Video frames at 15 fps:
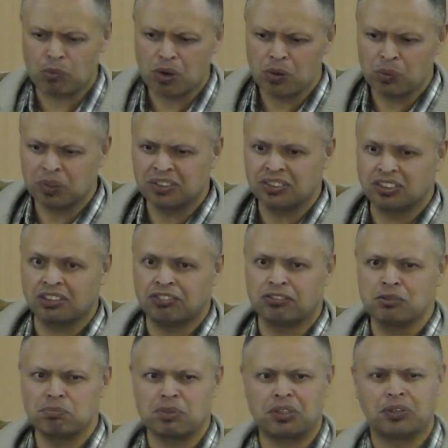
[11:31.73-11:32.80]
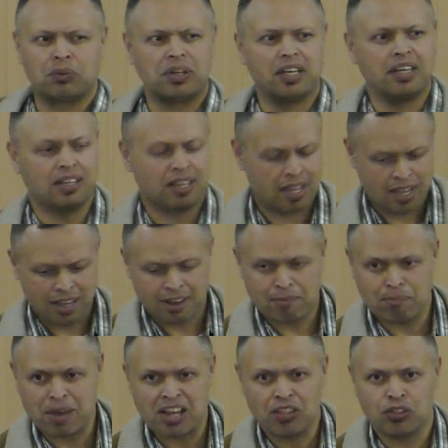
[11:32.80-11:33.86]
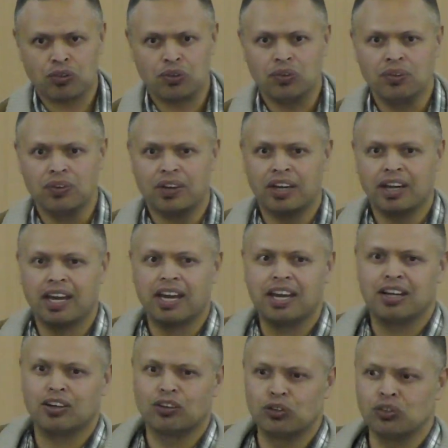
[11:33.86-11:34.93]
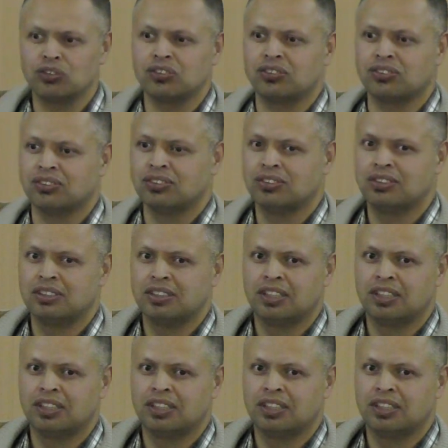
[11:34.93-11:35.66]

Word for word: What was different between Matthew and Luke's